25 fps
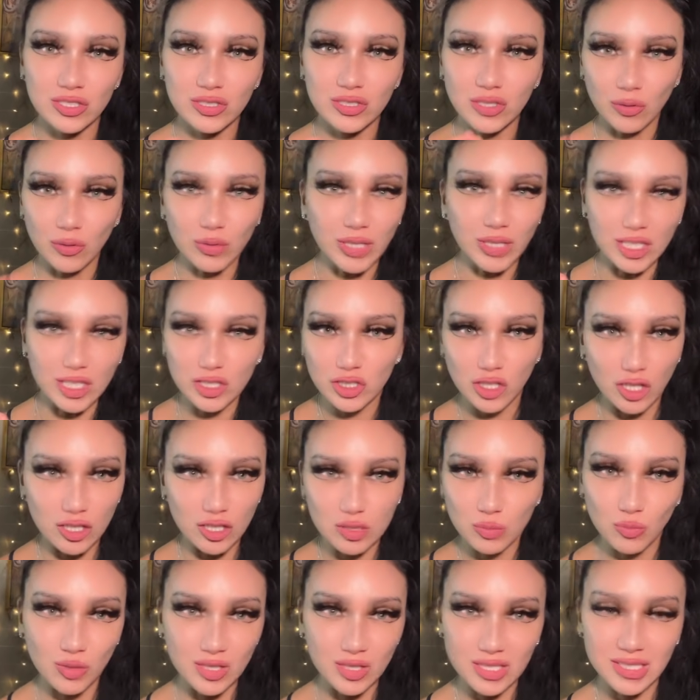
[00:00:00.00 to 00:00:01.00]
don't get
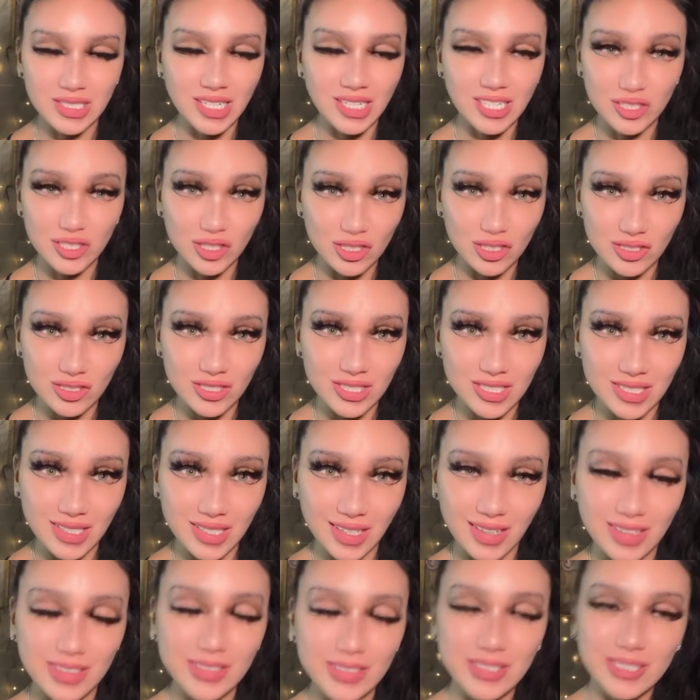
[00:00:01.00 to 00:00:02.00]
charged more than $10 a
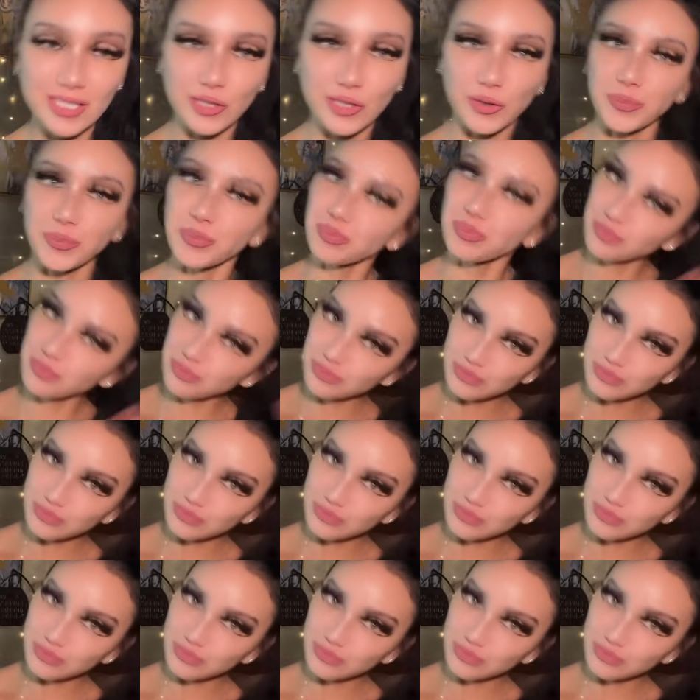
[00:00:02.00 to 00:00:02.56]
day. So